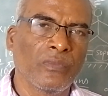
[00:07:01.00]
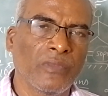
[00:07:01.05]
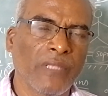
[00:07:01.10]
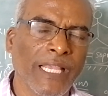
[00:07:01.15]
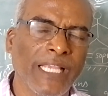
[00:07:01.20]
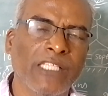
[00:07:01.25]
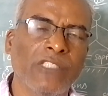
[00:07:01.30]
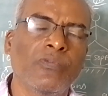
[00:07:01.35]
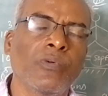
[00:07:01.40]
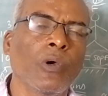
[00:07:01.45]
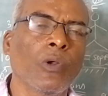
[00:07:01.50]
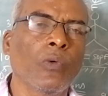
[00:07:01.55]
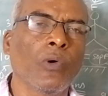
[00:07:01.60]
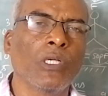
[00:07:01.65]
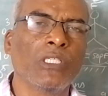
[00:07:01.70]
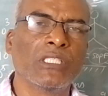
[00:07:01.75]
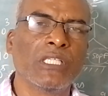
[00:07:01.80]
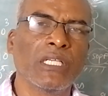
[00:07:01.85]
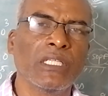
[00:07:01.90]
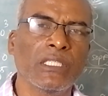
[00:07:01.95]
Thanks for
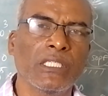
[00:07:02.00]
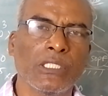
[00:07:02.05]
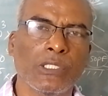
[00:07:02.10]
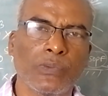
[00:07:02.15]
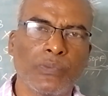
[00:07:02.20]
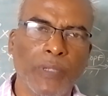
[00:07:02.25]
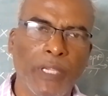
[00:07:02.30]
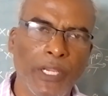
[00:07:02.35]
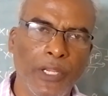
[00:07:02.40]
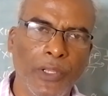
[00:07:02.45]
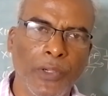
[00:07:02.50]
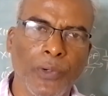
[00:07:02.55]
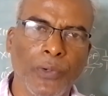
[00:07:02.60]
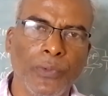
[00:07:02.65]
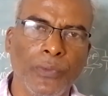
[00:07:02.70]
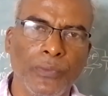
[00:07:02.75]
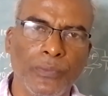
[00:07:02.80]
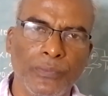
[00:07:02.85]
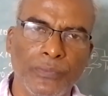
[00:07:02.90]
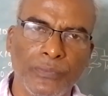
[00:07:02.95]
watching this
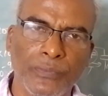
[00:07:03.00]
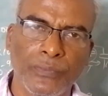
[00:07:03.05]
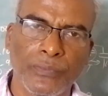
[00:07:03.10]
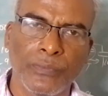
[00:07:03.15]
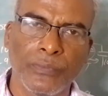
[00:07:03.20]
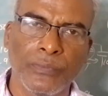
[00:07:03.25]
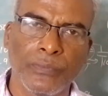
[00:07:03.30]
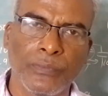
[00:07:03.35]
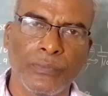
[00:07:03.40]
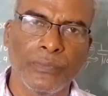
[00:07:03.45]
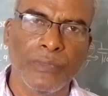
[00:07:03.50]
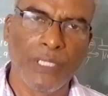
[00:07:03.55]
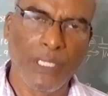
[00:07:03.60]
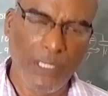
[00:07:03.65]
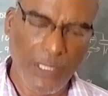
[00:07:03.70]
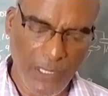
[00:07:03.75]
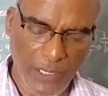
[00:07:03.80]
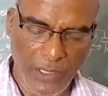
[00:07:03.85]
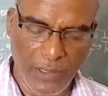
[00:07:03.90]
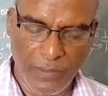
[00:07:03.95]
video.
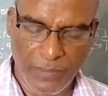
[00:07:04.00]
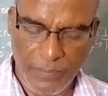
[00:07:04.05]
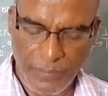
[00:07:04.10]
Nandri.